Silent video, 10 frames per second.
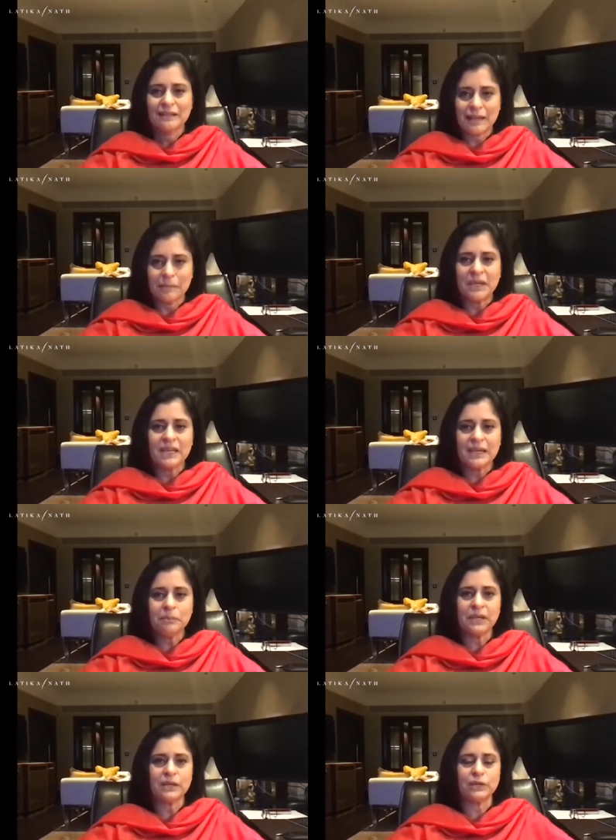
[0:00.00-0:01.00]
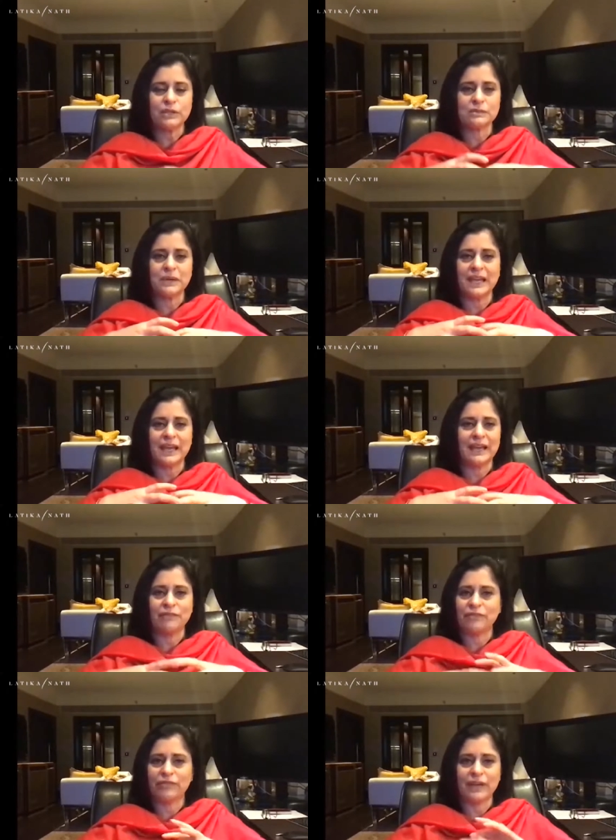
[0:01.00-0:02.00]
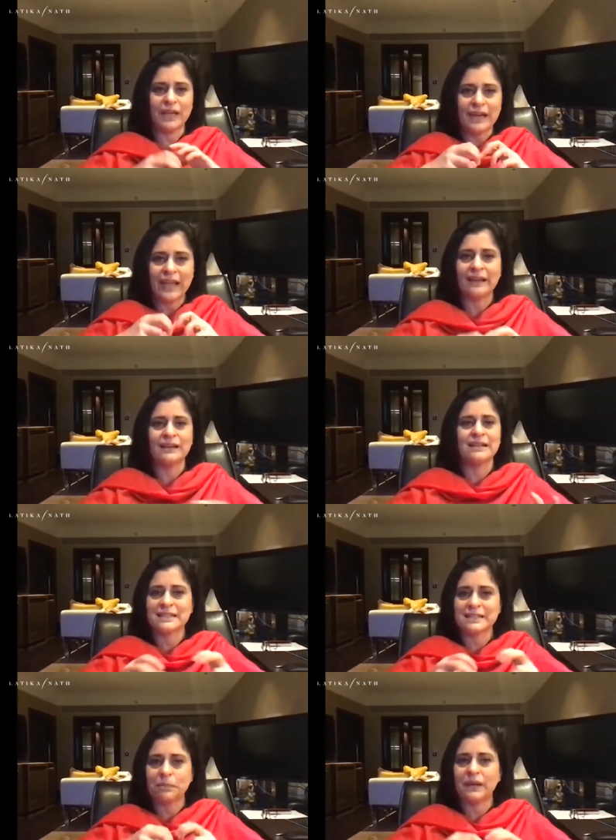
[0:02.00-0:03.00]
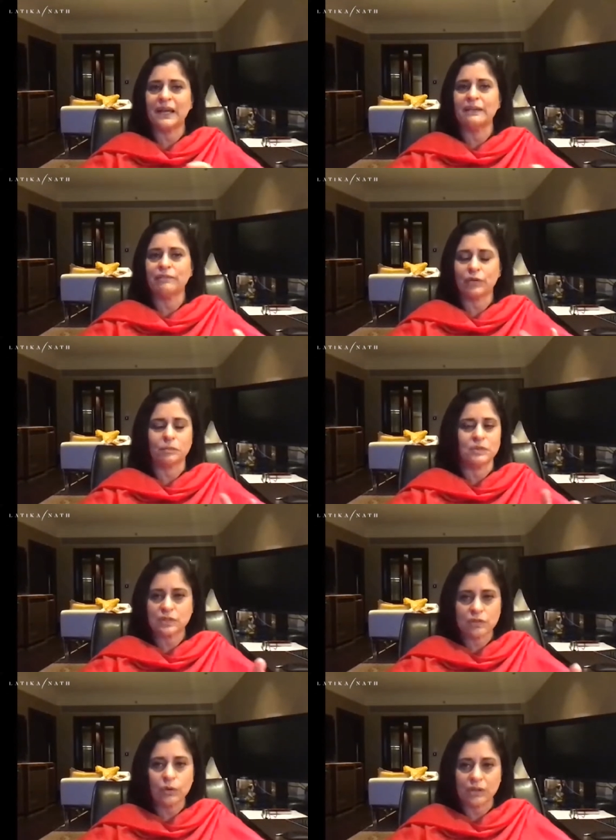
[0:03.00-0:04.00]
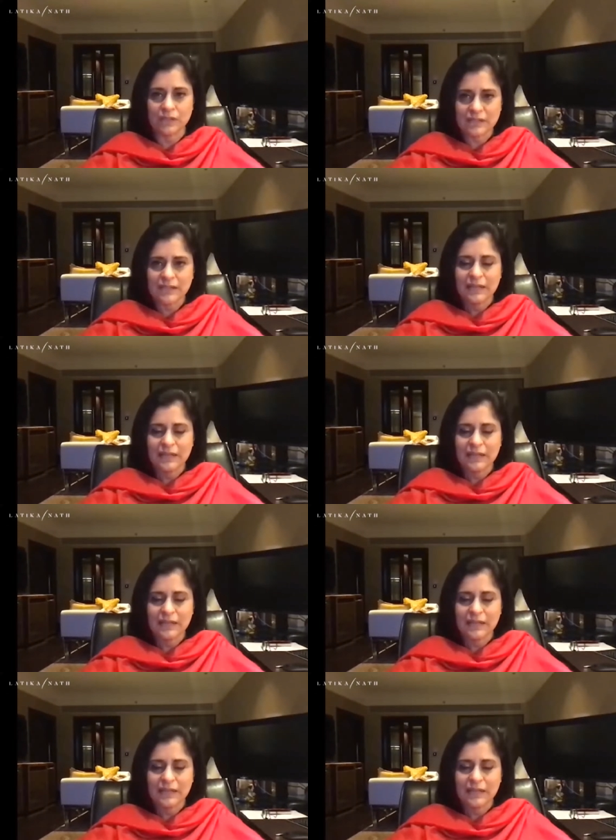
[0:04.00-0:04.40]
coming in because we have an endless supply from the source.